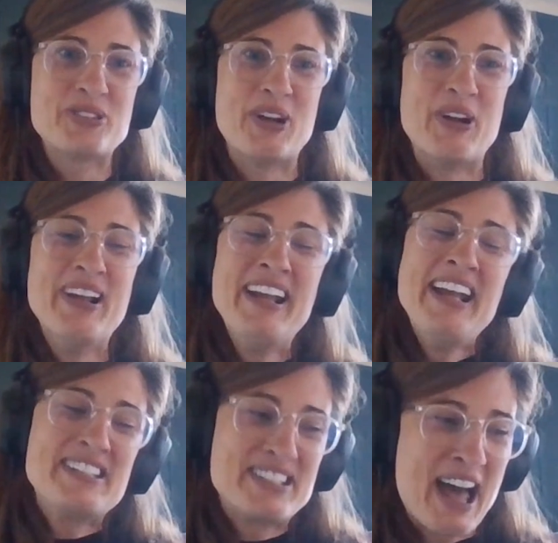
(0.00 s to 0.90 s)
So
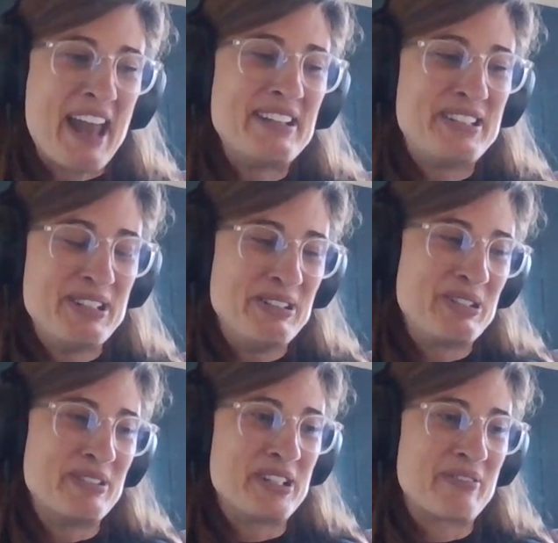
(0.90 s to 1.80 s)
decided to
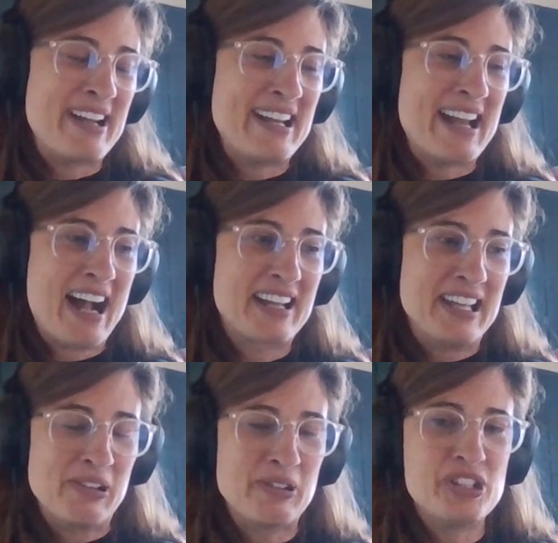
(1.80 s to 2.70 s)
do a degree in
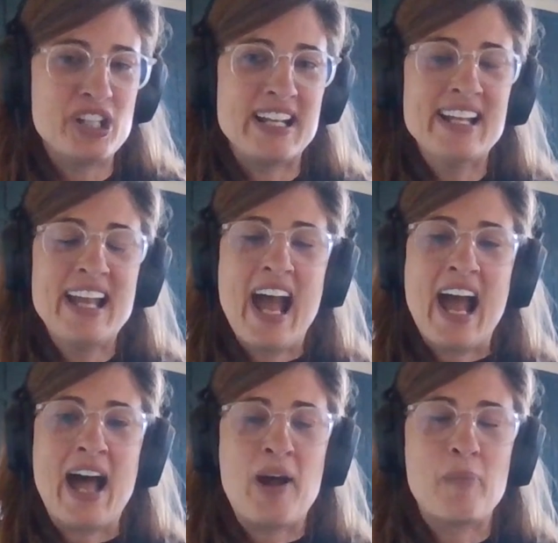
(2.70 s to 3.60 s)
archaeology,
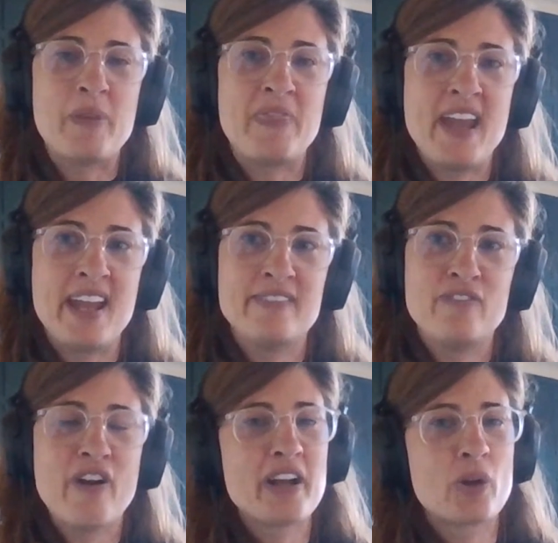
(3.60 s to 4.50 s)
but then
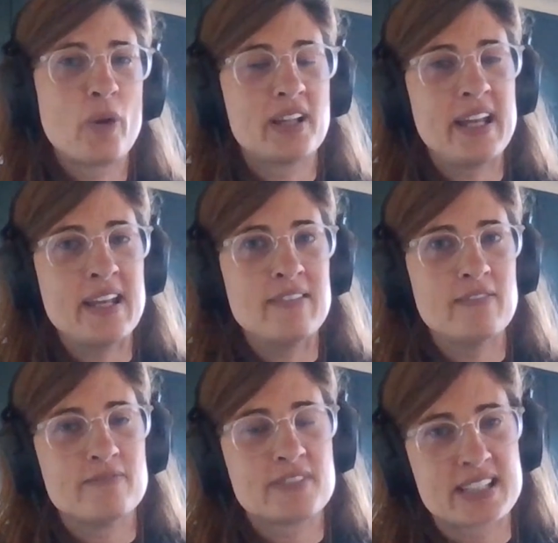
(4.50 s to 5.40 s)
very quickly
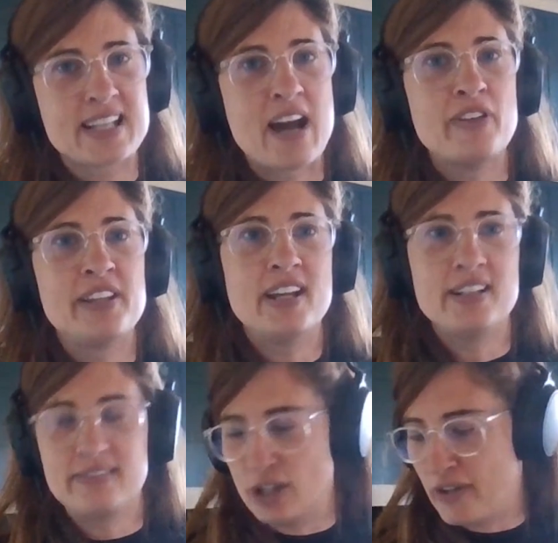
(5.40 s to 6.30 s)
discovered
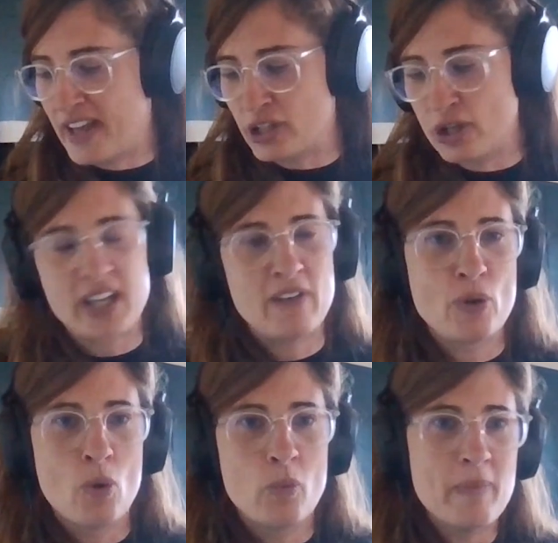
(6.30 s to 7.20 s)
that, they don't give
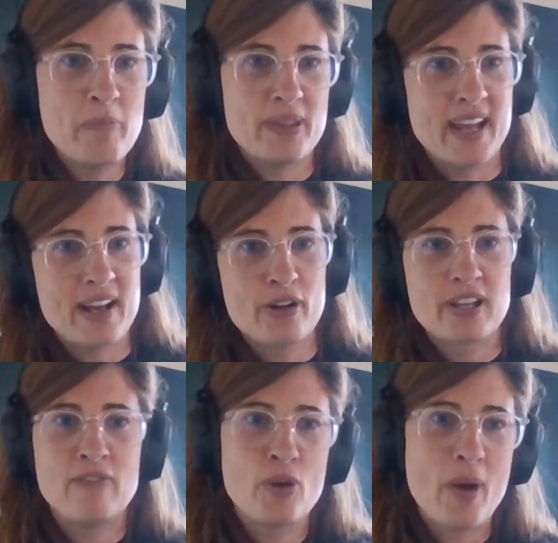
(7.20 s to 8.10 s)
you a whip and they don't
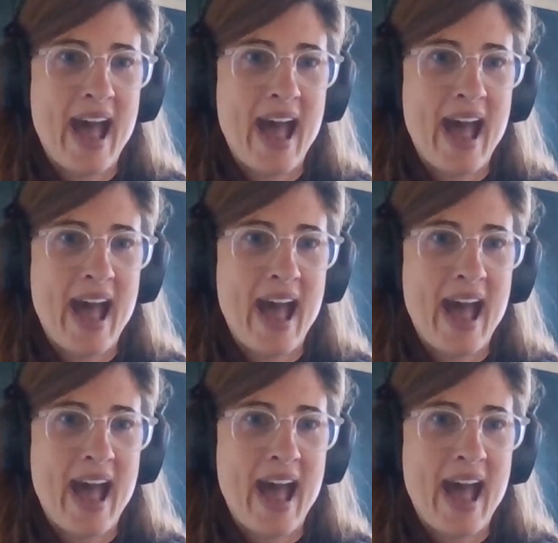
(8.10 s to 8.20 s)
give you a